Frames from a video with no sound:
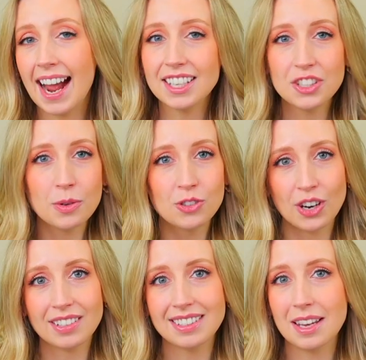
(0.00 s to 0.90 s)
as you
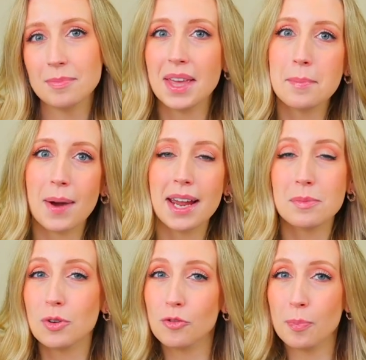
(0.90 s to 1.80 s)
adjust them, they might
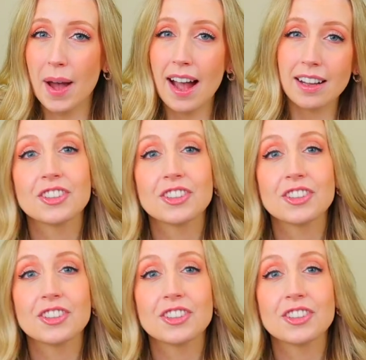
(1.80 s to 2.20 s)
move back.